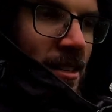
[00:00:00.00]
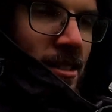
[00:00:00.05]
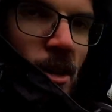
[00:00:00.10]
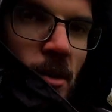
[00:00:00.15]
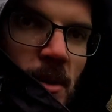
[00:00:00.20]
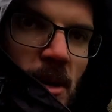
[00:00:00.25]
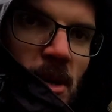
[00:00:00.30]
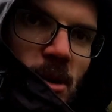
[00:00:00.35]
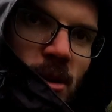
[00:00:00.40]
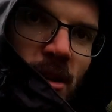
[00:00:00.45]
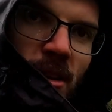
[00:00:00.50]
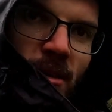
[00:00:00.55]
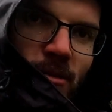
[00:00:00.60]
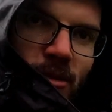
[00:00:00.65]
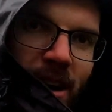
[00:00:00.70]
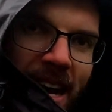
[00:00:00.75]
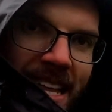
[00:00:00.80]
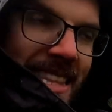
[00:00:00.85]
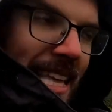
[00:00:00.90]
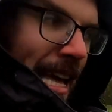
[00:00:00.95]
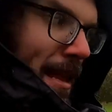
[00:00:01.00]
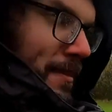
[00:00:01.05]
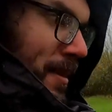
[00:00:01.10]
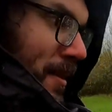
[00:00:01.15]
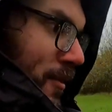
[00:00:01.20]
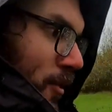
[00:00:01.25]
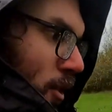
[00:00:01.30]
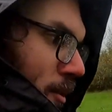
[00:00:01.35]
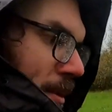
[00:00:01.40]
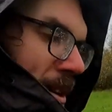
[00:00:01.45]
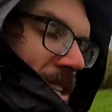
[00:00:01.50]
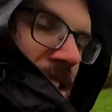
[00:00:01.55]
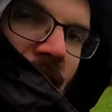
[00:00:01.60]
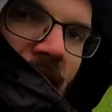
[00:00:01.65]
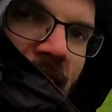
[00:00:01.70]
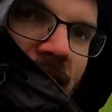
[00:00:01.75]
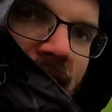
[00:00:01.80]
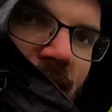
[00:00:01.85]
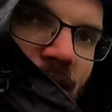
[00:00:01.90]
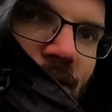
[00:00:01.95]
So we could have read that before we
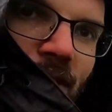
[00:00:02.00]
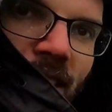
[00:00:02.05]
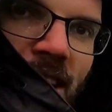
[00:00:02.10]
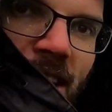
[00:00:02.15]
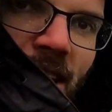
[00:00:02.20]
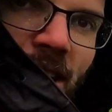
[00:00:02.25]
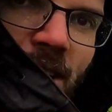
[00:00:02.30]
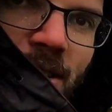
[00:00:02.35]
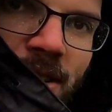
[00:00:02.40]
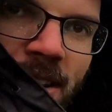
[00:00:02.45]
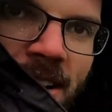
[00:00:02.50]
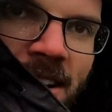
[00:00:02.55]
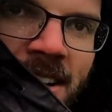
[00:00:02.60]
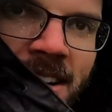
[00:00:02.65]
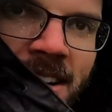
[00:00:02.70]
started this video,